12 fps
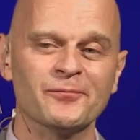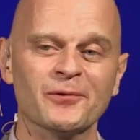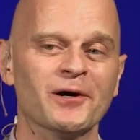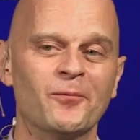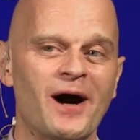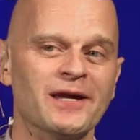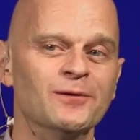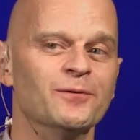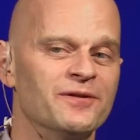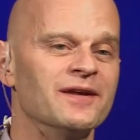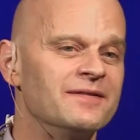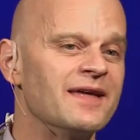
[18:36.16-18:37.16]
will, why you
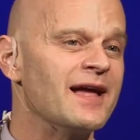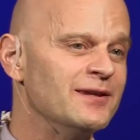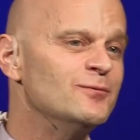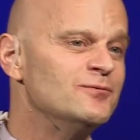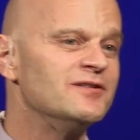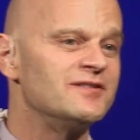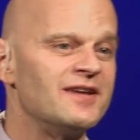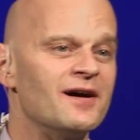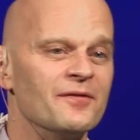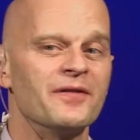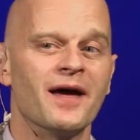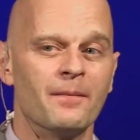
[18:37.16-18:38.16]
think that, you just
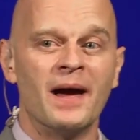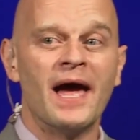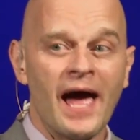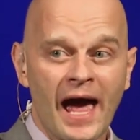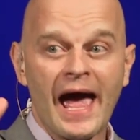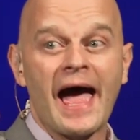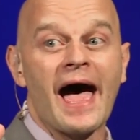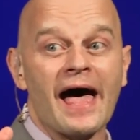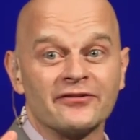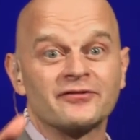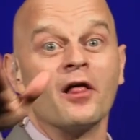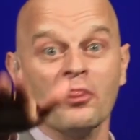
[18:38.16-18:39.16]
tell them,
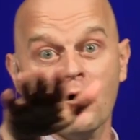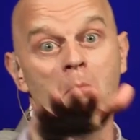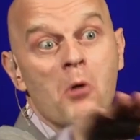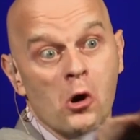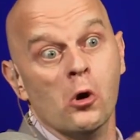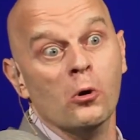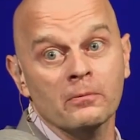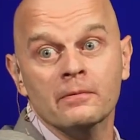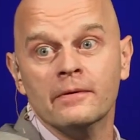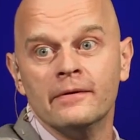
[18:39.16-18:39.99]
ask the moon.